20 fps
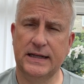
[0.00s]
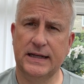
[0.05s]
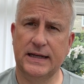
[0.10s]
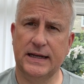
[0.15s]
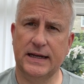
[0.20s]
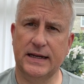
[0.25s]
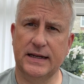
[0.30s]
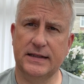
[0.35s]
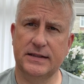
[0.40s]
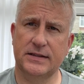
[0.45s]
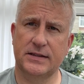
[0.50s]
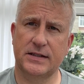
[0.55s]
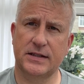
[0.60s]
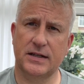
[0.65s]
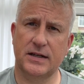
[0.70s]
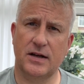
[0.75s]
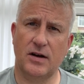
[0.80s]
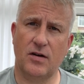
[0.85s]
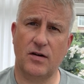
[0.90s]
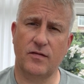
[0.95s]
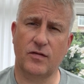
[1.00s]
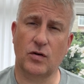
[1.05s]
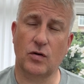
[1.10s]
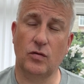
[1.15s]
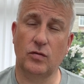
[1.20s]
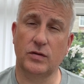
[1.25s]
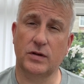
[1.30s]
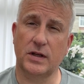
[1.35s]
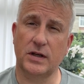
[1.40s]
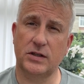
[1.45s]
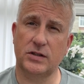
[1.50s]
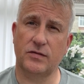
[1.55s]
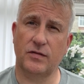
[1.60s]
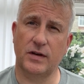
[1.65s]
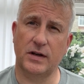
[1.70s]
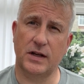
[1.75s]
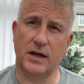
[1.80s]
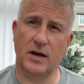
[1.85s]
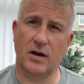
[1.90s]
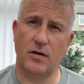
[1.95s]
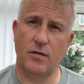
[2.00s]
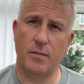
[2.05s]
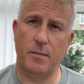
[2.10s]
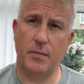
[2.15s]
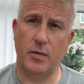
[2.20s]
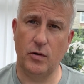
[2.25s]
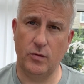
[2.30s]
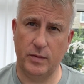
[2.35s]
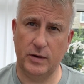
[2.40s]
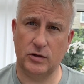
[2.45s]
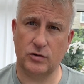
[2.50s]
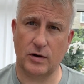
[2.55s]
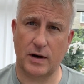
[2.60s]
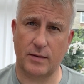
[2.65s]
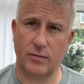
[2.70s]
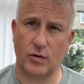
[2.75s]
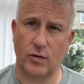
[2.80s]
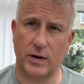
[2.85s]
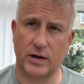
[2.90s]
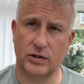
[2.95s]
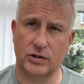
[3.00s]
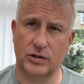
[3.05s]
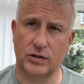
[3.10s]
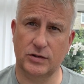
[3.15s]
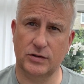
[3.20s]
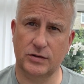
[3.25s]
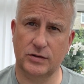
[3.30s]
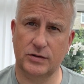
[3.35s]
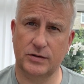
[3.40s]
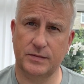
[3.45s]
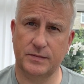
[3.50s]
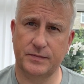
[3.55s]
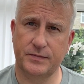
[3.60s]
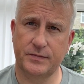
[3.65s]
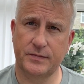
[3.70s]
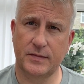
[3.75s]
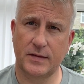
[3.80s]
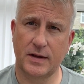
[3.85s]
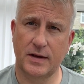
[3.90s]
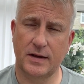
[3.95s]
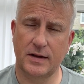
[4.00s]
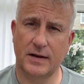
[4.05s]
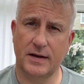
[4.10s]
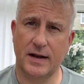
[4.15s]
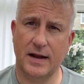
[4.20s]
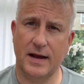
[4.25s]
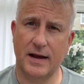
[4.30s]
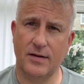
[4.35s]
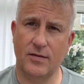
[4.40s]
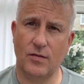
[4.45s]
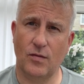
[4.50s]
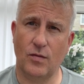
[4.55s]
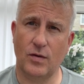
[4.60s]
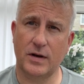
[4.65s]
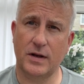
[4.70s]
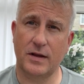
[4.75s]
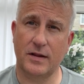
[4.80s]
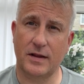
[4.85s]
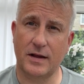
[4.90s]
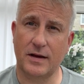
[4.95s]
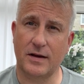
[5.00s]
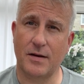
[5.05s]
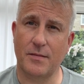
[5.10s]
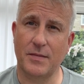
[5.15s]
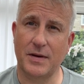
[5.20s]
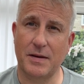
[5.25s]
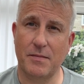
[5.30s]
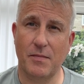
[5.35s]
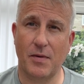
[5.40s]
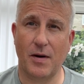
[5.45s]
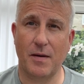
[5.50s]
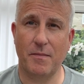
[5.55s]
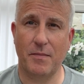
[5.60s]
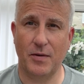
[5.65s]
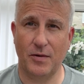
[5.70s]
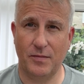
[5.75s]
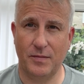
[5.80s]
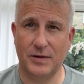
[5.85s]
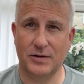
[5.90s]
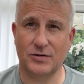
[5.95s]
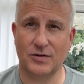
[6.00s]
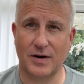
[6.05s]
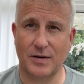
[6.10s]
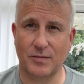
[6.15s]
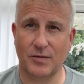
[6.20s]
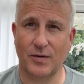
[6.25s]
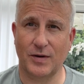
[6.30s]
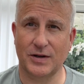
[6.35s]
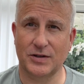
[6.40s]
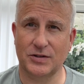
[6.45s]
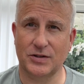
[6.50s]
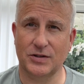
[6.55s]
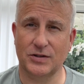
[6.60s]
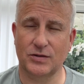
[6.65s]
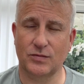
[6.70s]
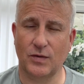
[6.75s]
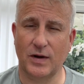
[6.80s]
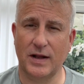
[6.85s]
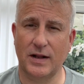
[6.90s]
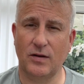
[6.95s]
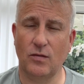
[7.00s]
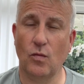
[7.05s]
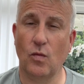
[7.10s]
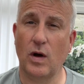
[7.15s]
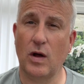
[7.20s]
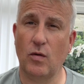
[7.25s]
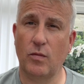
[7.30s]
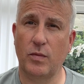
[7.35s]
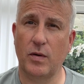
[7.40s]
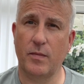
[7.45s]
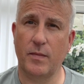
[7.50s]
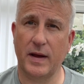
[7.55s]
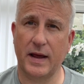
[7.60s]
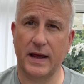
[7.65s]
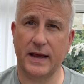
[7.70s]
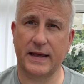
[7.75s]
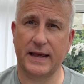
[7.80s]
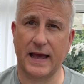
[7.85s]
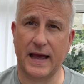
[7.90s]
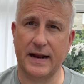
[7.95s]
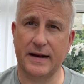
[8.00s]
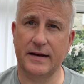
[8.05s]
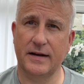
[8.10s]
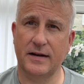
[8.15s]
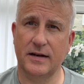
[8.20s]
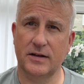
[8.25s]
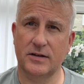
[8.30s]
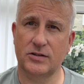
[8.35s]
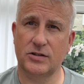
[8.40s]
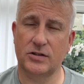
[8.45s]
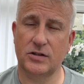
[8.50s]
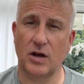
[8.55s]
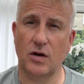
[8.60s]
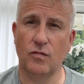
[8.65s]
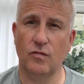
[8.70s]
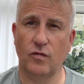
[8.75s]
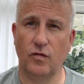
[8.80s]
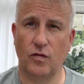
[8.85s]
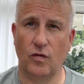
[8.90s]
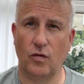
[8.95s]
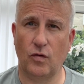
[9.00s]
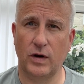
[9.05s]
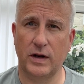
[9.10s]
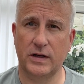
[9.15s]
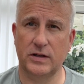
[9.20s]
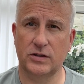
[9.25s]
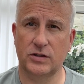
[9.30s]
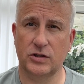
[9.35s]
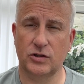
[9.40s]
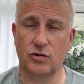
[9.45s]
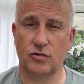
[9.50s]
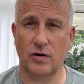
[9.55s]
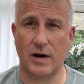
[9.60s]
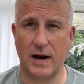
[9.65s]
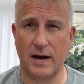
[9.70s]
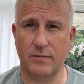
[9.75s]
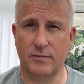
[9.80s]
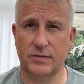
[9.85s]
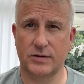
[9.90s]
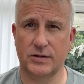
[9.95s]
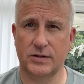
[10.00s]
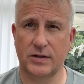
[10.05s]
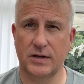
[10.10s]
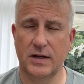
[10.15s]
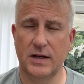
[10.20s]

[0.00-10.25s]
And I've called this video Booby Trap Questions. Now, what do you think I mean by booby trap questions? Well, well-prepared candidates don't fall into traps,